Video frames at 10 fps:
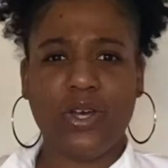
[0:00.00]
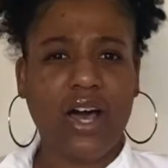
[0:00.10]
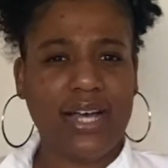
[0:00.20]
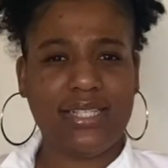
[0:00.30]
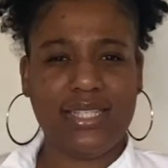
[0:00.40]

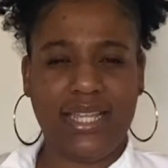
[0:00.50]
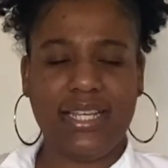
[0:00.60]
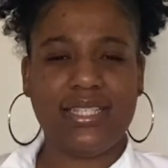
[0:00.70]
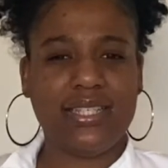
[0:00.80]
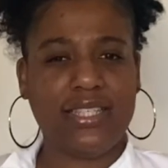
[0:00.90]
causes
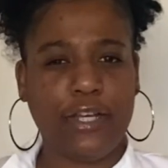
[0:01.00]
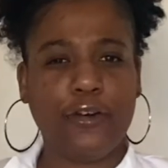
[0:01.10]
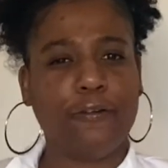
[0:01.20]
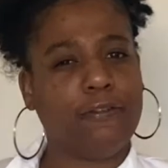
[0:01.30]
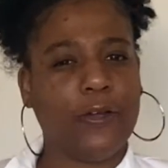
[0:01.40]
things to sink
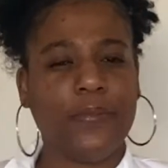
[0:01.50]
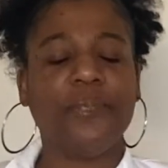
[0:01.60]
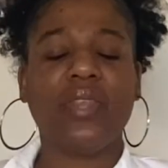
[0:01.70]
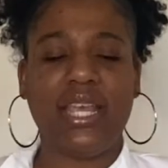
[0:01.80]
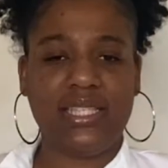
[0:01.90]
or float.
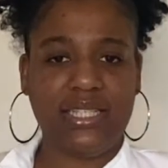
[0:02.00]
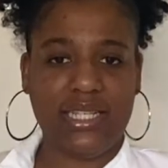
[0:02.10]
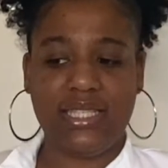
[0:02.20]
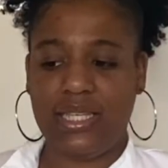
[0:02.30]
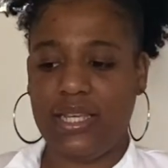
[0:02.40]
It's
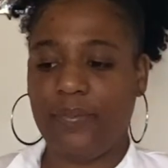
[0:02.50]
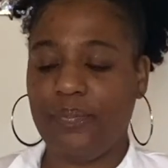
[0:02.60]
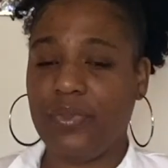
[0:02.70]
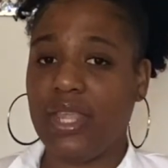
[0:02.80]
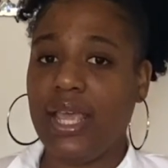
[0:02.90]
density.
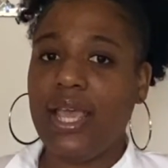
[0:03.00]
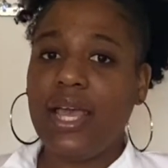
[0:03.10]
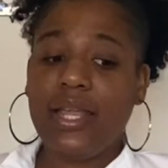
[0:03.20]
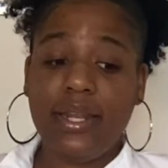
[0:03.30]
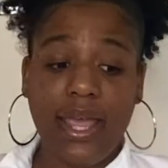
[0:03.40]

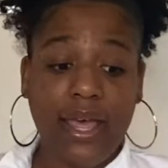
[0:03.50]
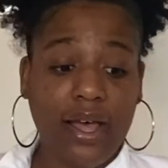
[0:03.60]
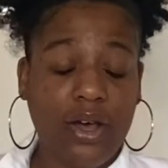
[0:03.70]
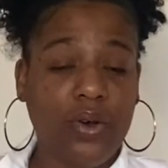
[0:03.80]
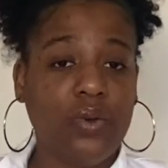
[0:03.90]

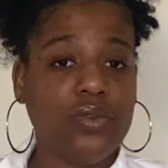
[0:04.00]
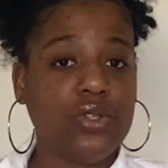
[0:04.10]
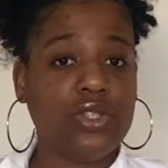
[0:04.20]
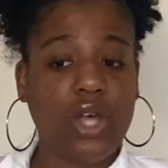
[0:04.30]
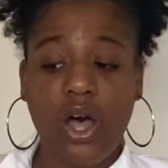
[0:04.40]
Now,
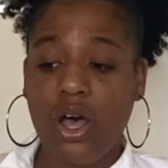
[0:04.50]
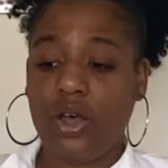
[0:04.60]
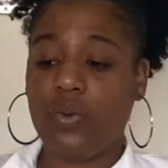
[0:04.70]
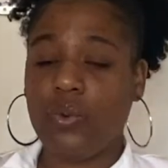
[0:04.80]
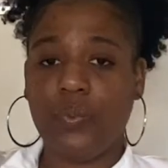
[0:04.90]

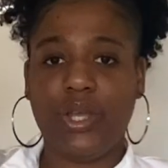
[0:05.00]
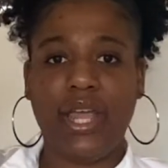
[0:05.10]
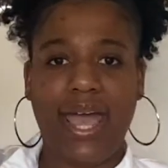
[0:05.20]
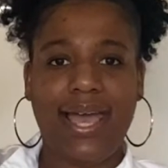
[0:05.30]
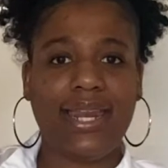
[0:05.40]
salt, when we
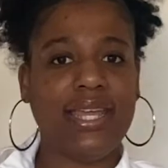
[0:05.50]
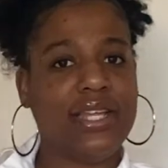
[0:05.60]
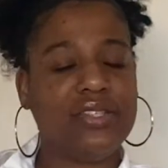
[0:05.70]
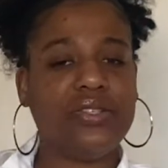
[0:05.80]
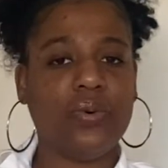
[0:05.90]
add it
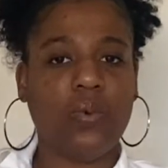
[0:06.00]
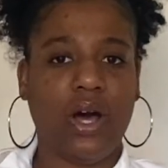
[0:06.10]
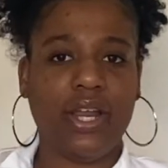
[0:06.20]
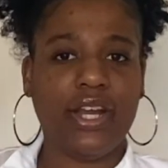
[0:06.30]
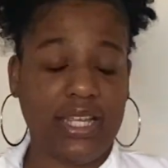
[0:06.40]
into
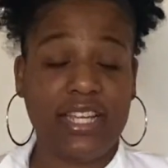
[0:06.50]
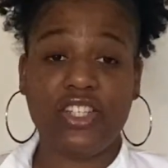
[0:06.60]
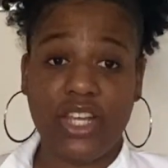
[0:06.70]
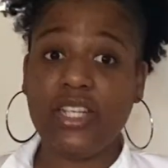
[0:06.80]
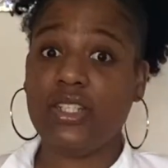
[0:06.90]
water, it
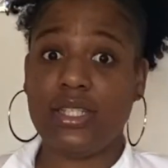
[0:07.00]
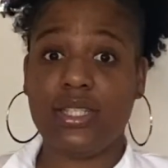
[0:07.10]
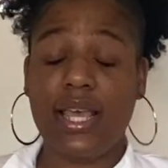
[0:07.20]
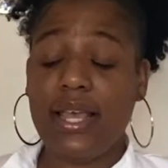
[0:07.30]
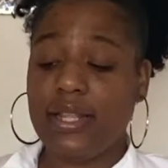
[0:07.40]
changes
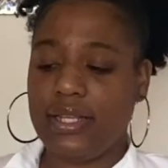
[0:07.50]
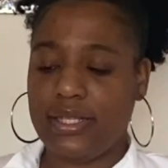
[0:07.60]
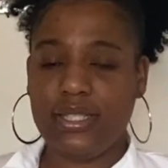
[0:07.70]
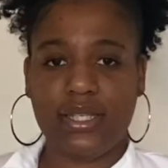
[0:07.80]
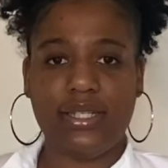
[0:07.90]
the
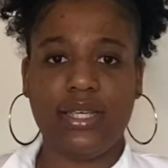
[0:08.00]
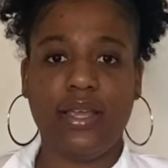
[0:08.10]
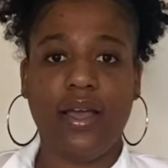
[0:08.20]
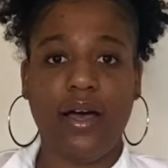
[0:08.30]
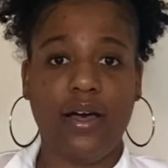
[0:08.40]
density
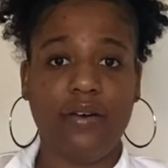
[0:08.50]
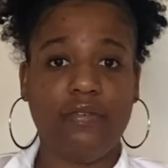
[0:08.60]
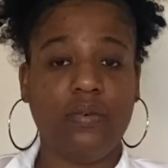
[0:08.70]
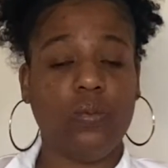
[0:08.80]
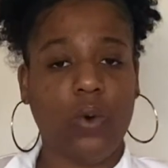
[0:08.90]
of
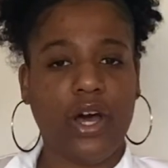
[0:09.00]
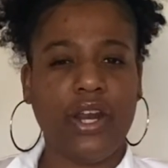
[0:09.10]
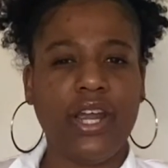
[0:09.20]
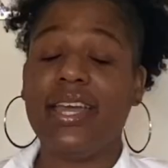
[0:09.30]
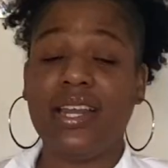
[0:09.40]

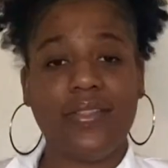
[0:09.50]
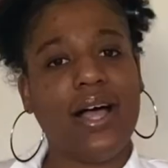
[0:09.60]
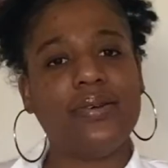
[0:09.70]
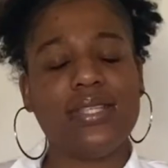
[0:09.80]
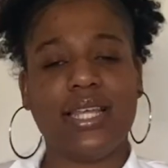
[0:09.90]
water. It
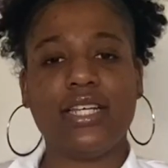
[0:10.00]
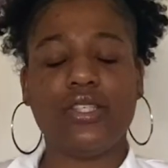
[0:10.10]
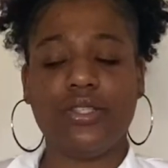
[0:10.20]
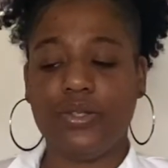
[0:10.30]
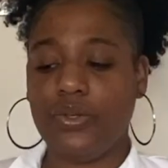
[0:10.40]
allows things
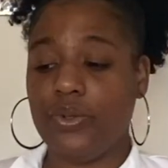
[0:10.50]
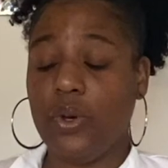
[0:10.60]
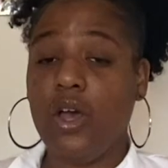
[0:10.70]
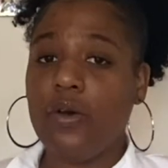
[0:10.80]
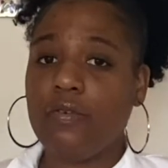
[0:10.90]
to
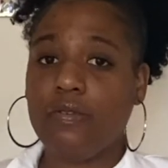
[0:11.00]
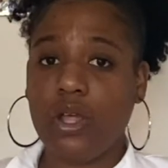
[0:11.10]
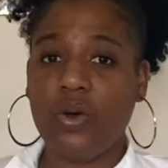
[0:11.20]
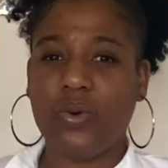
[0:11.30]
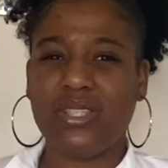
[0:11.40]

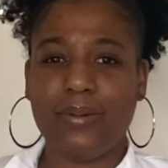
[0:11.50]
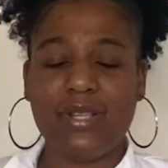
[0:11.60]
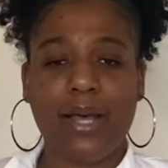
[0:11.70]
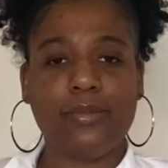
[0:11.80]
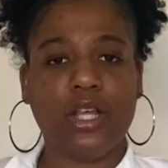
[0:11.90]
float
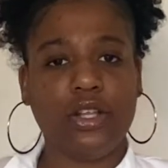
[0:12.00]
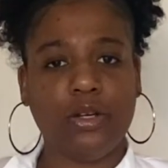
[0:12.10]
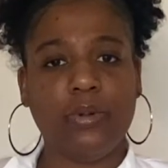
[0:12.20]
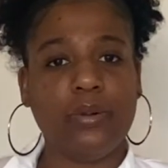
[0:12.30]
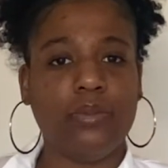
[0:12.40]
sometimes a little
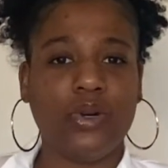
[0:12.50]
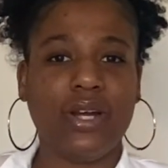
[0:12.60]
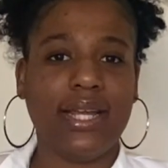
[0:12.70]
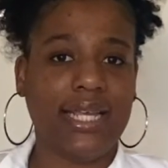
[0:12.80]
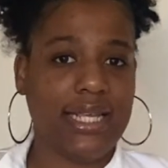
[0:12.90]
bit more
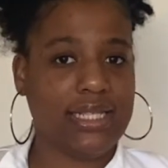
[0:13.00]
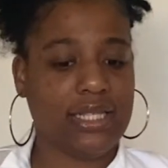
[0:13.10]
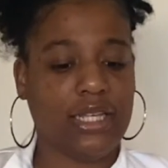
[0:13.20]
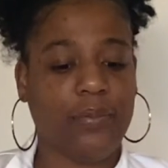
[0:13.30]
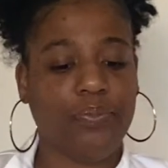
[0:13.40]
easily.